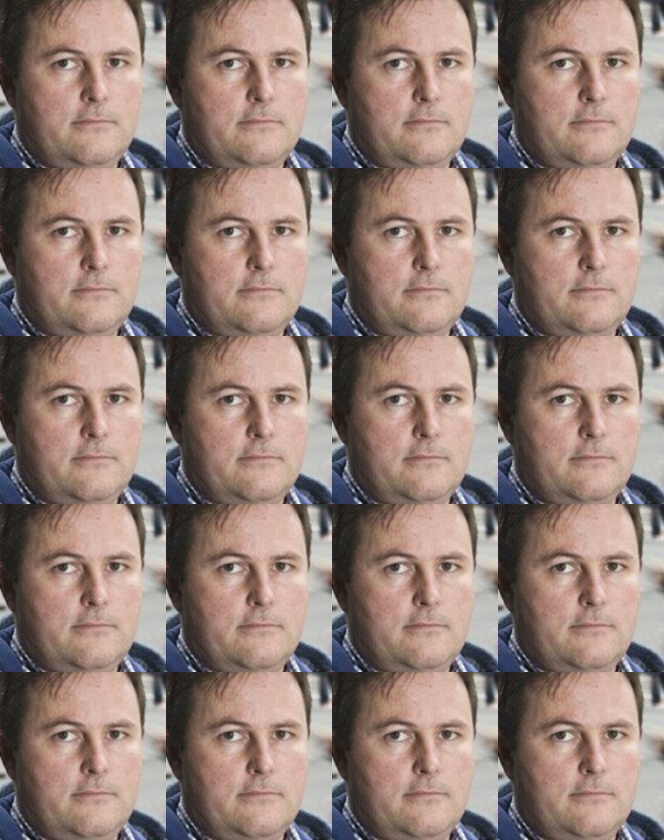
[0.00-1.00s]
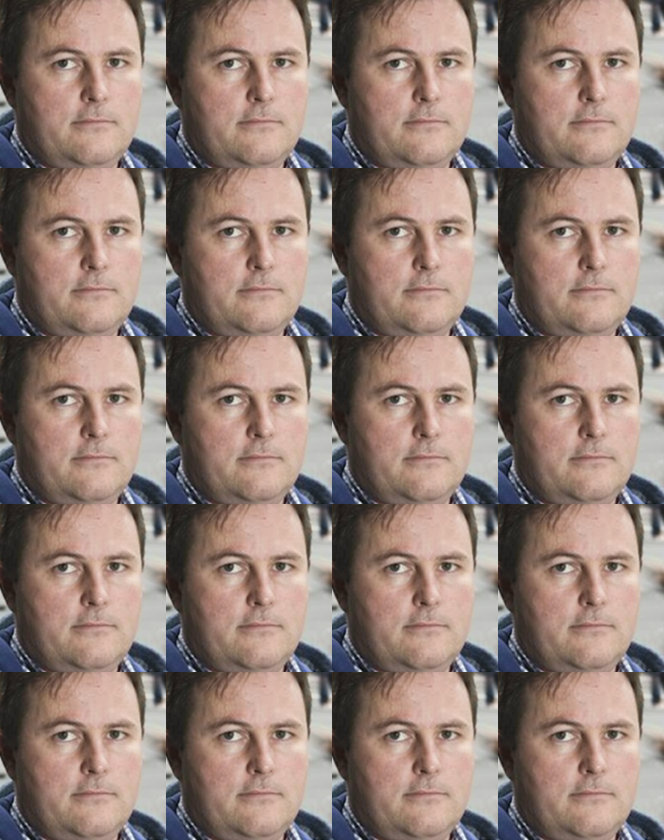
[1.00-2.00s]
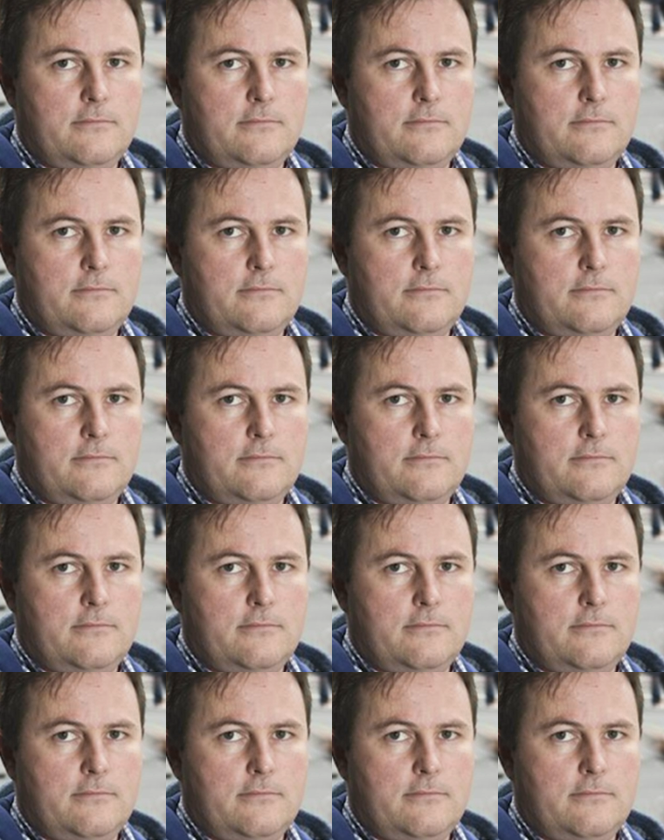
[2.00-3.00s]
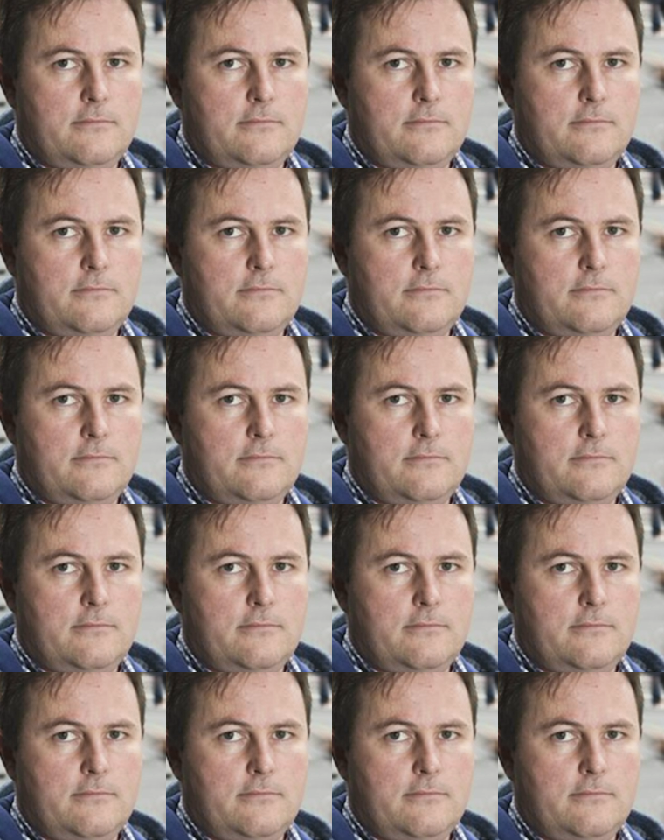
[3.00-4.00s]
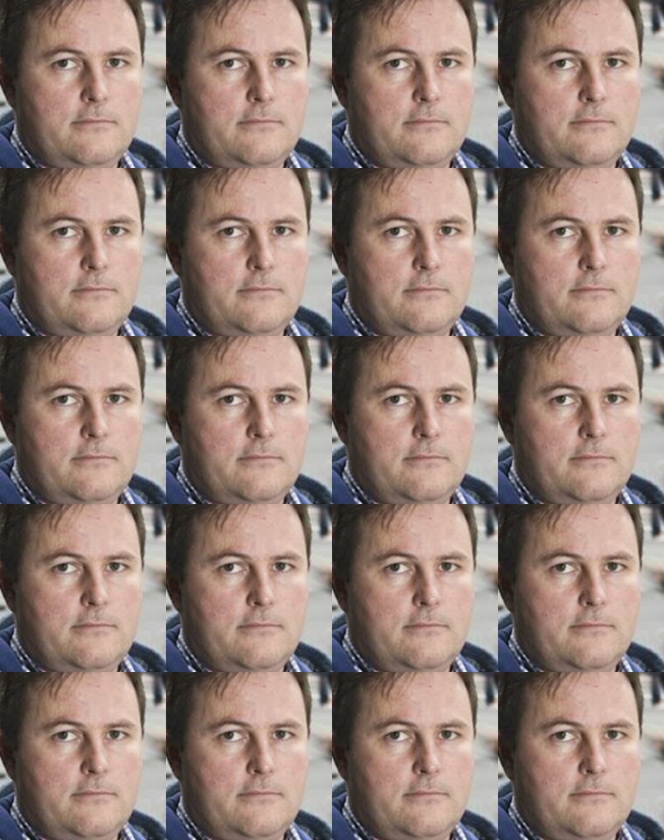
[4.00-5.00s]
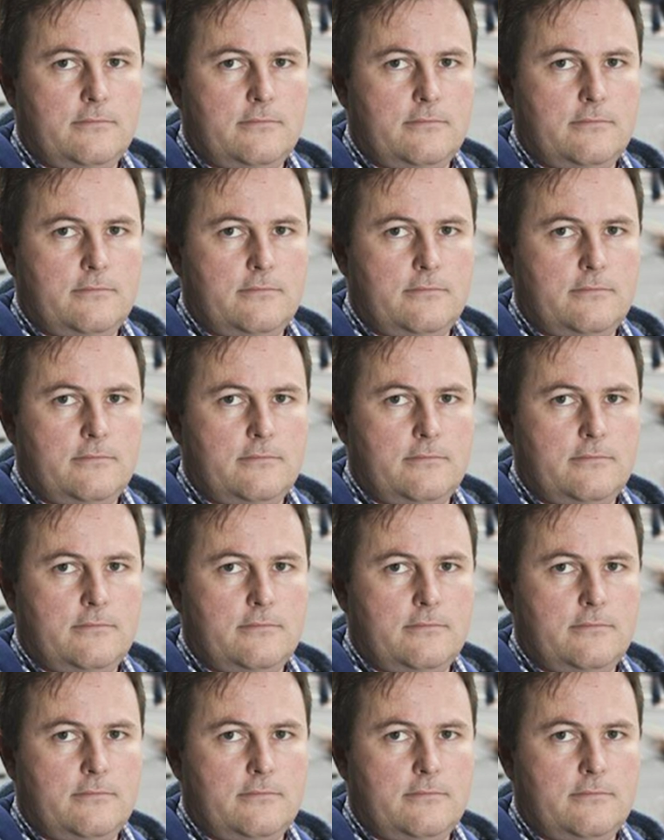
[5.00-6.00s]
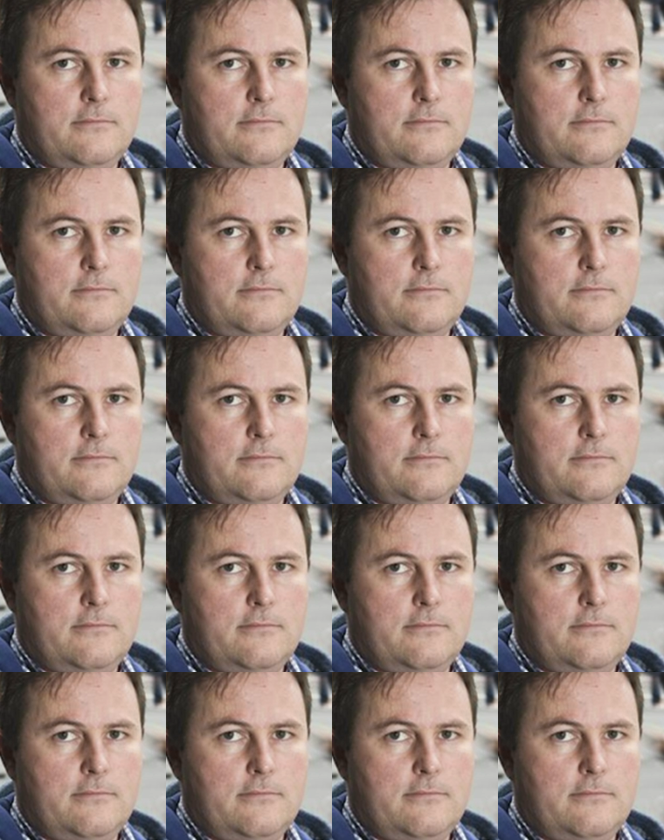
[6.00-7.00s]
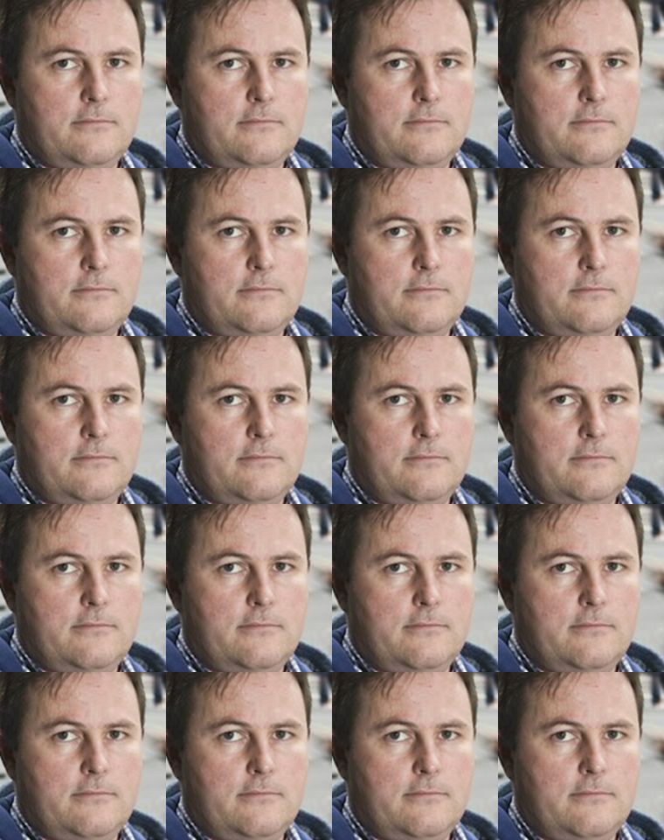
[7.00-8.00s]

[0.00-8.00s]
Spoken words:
This is a still picture; no speech is visible.